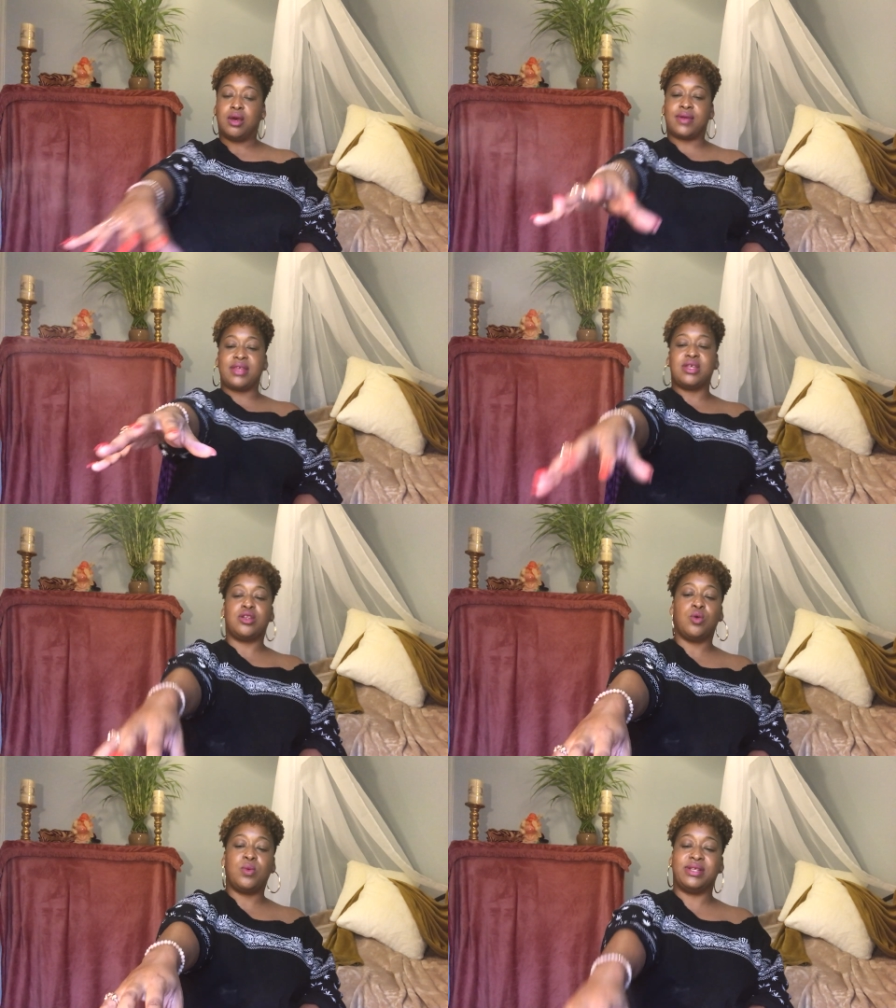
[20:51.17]
okay? They
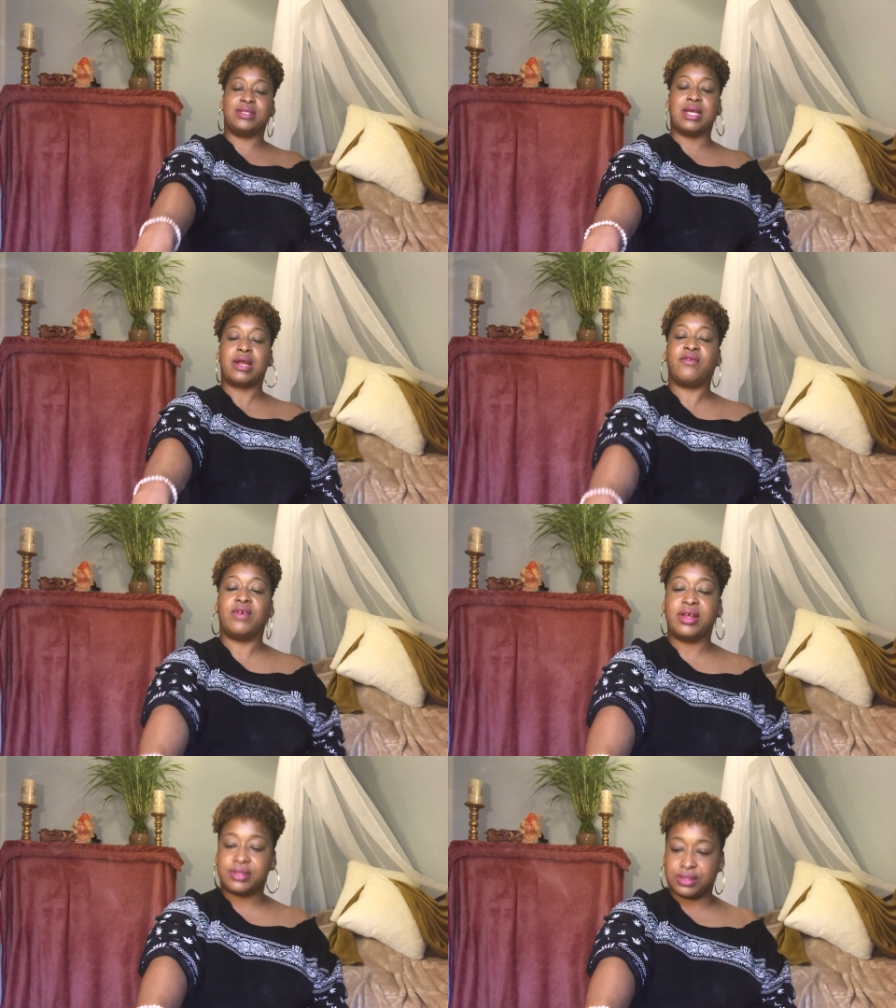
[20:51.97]
don't want to
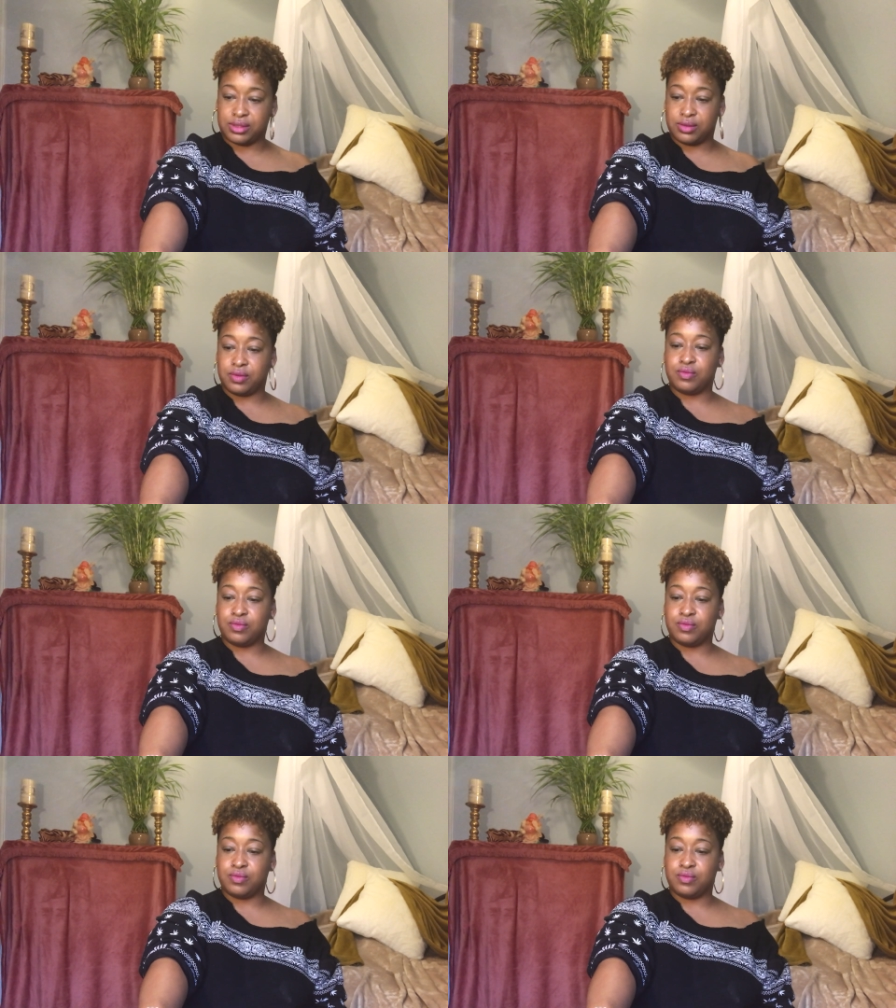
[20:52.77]
sacrifice.